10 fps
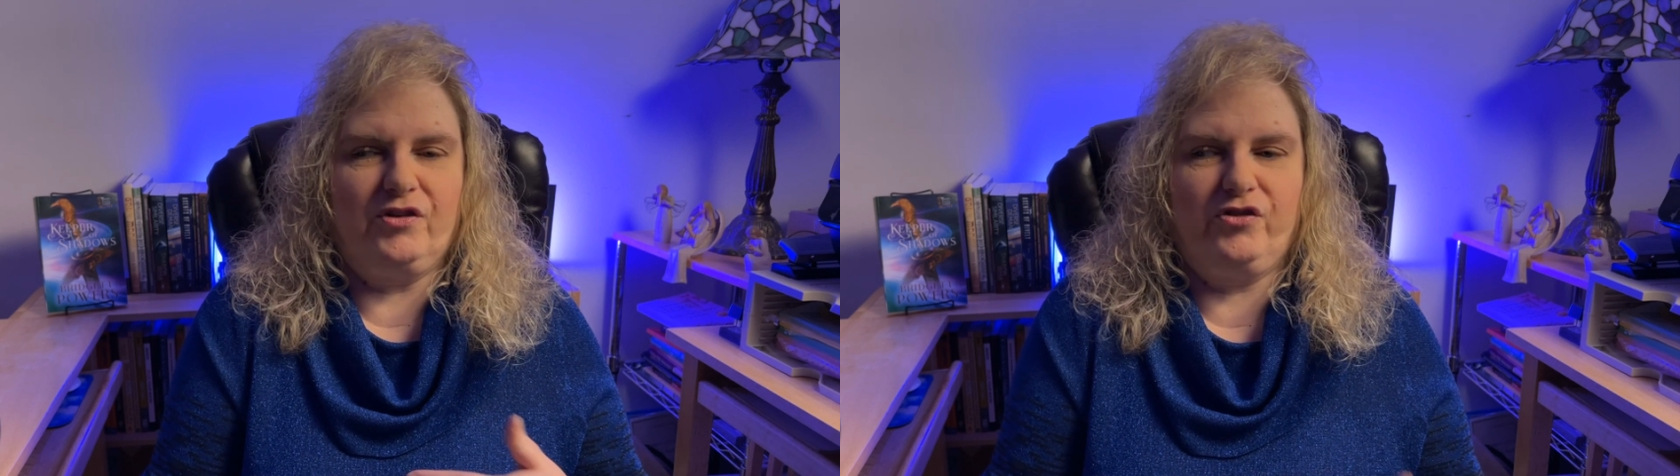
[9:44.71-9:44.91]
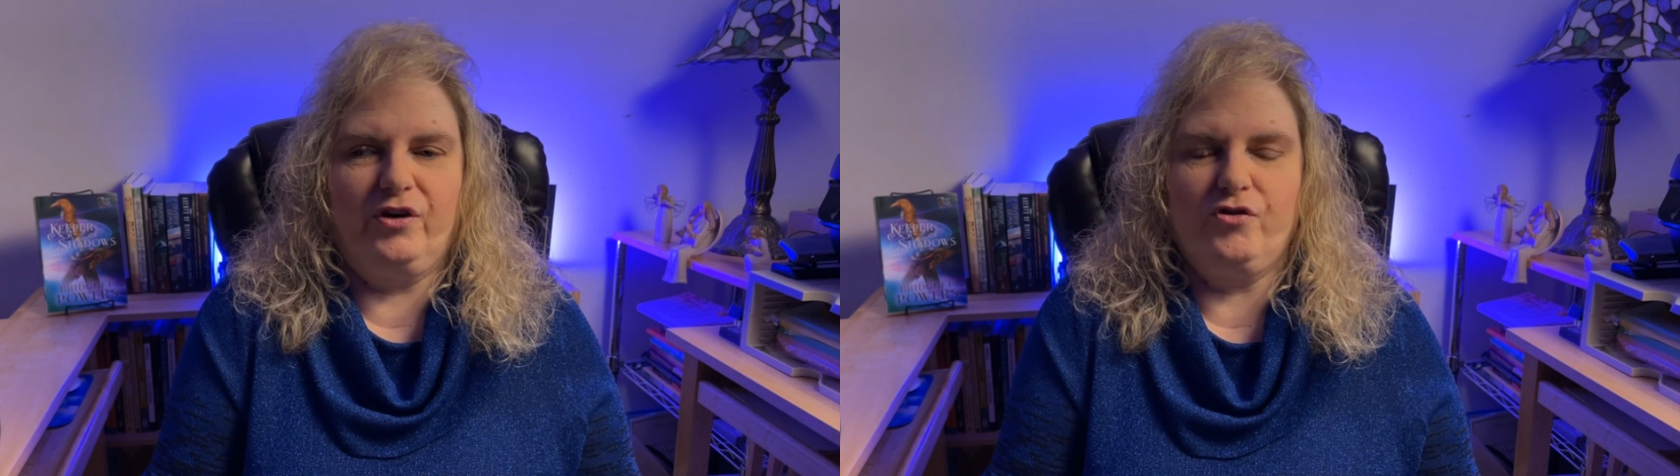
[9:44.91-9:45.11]

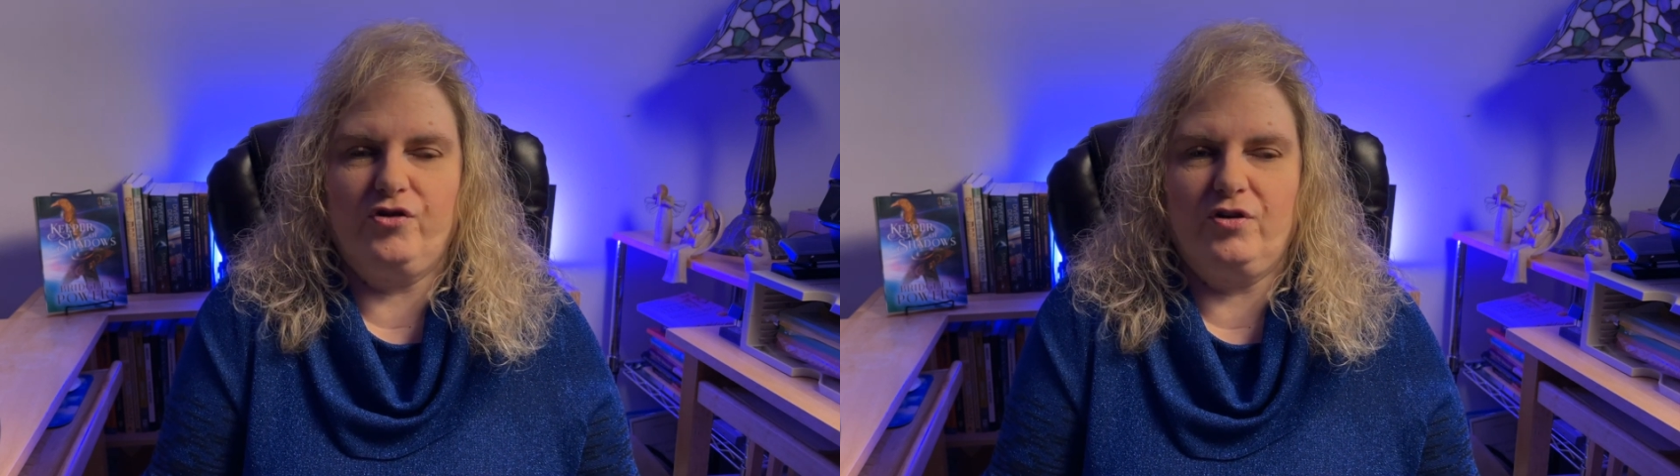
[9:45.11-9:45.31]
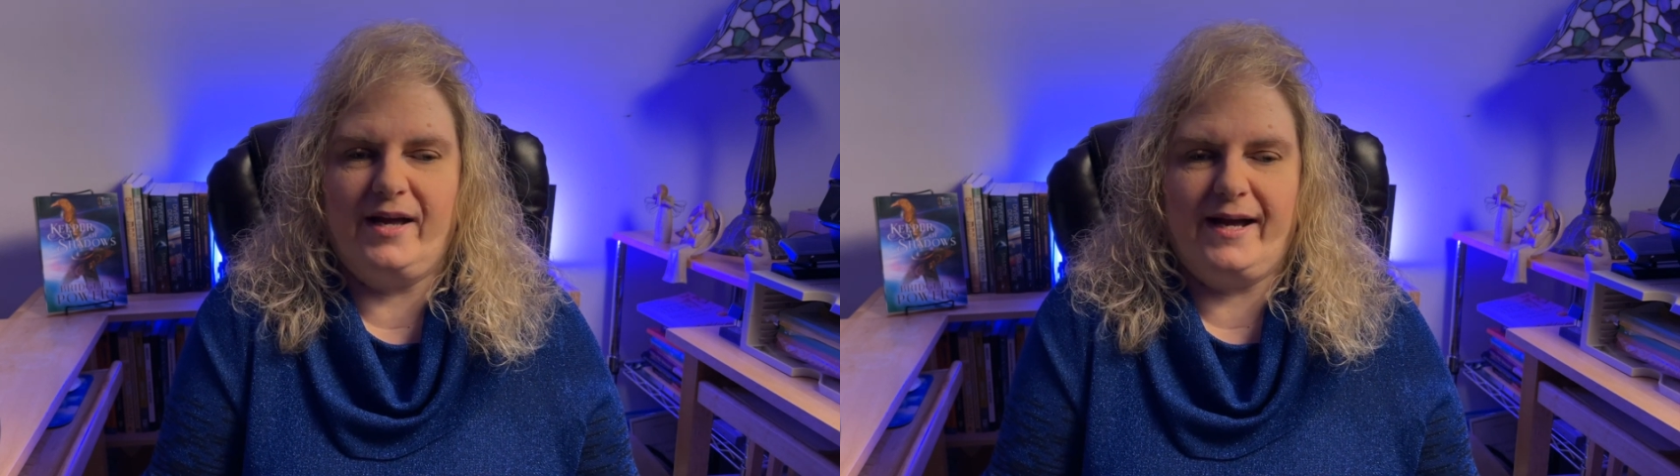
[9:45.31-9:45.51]
social
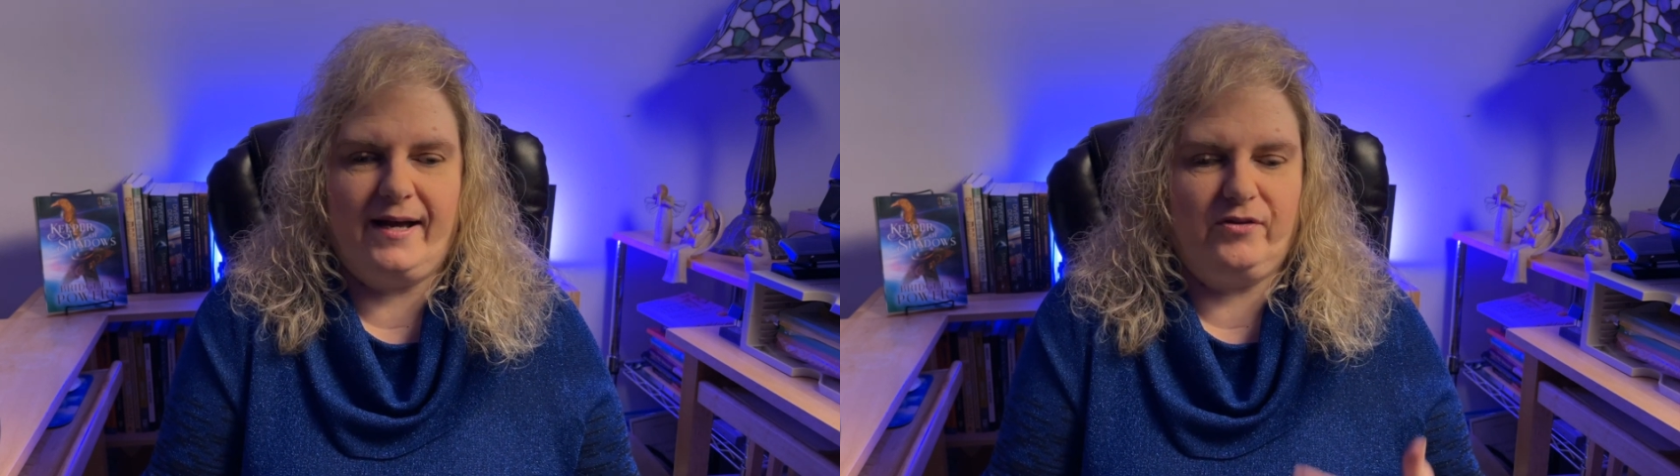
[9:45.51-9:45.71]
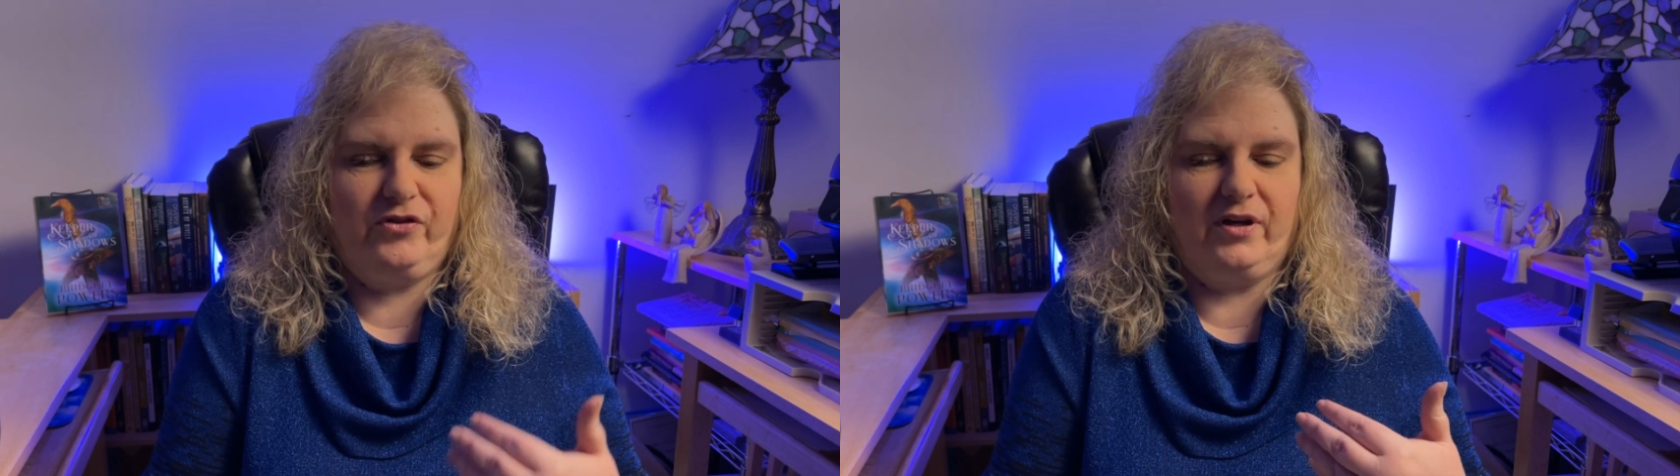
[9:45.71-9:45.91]

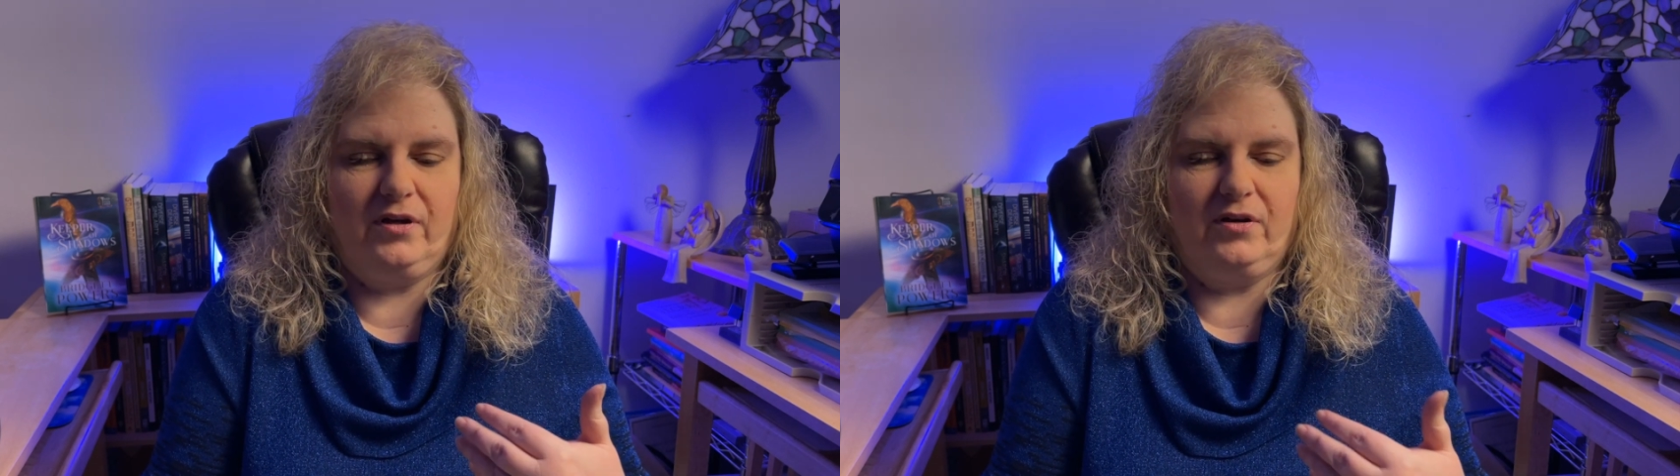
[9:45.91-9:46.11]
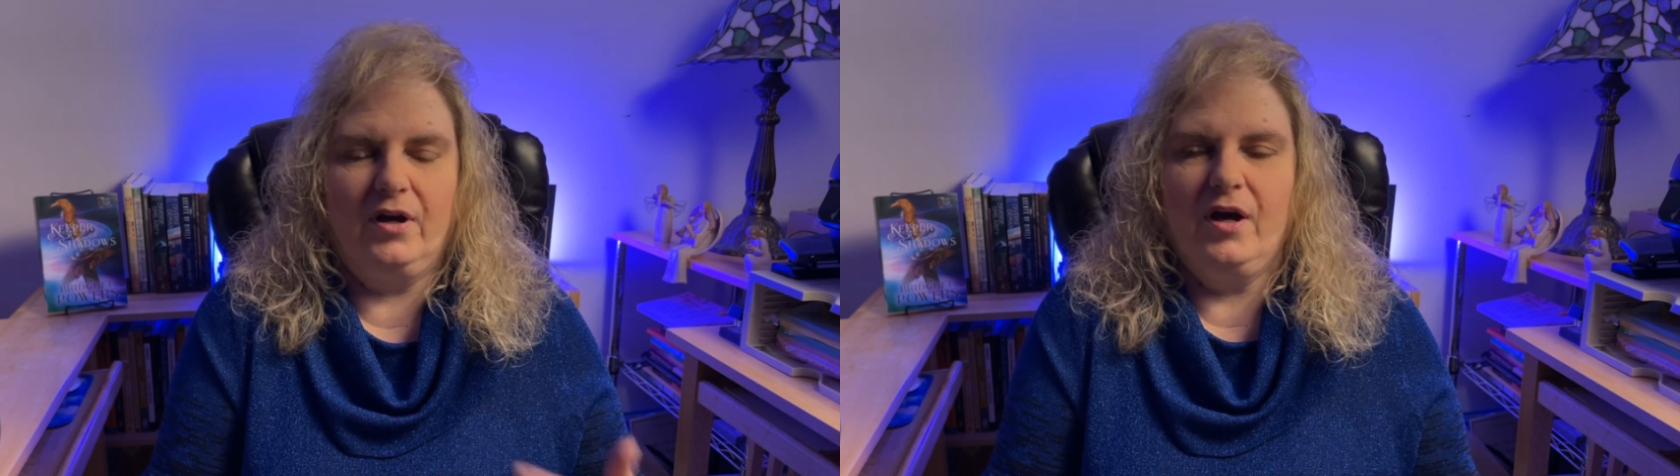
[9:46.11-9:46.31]
class and